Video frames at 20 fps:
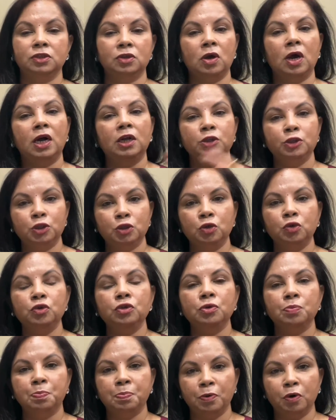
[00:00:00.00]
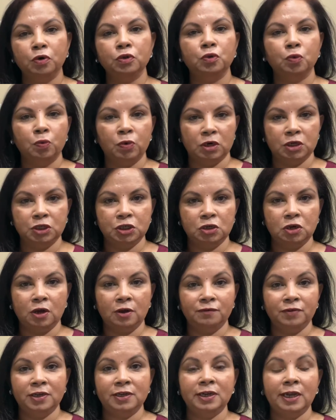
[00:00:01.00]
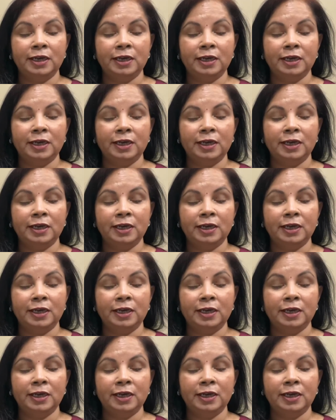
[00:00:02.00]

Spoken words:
So I'll show you the both version of it,